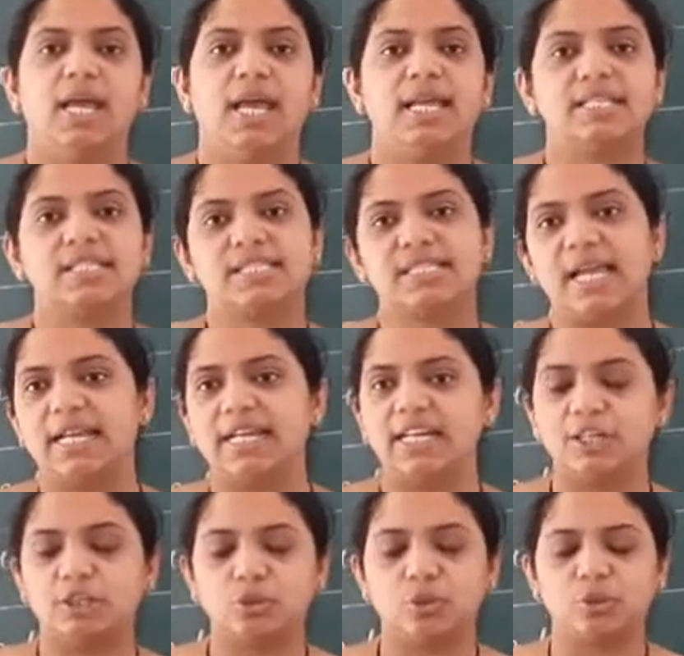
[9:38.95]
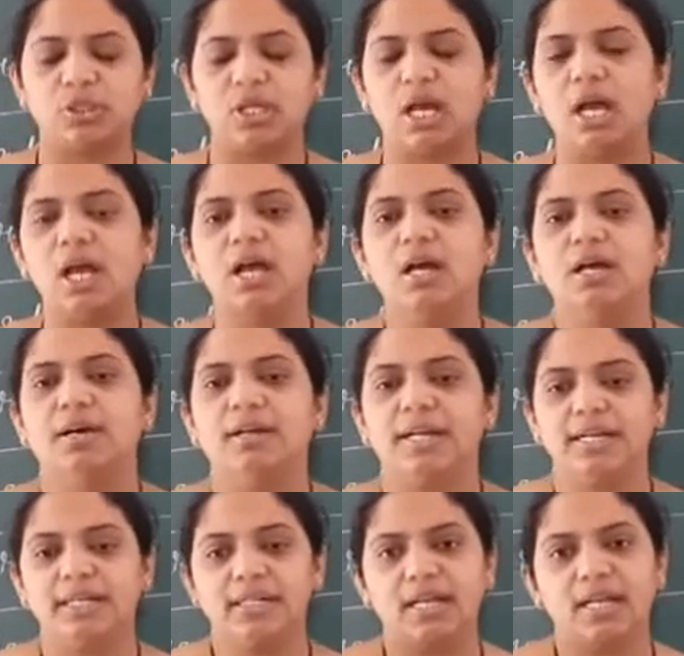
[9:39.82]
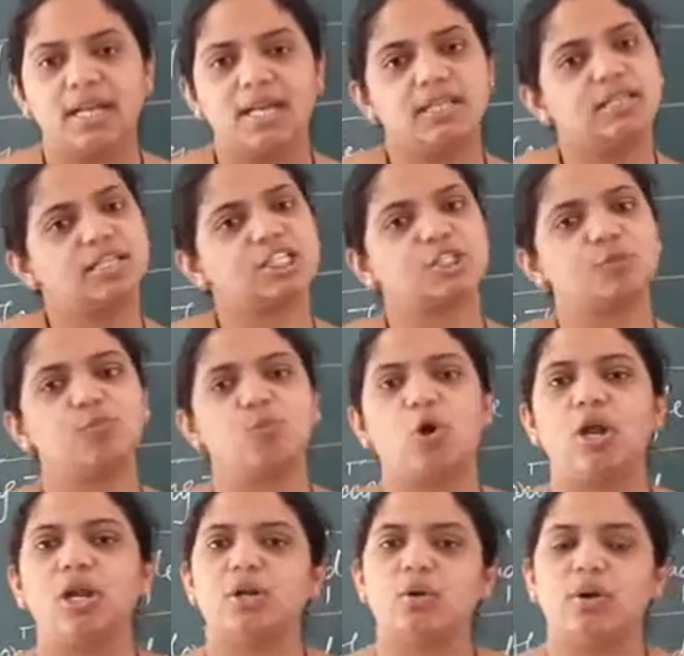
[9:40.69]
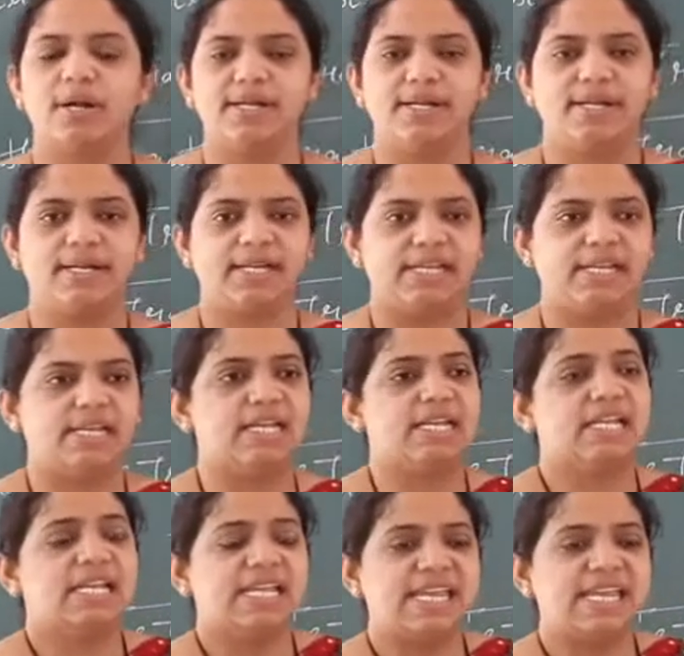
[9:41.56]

and sell it to the retailer in the small quantity,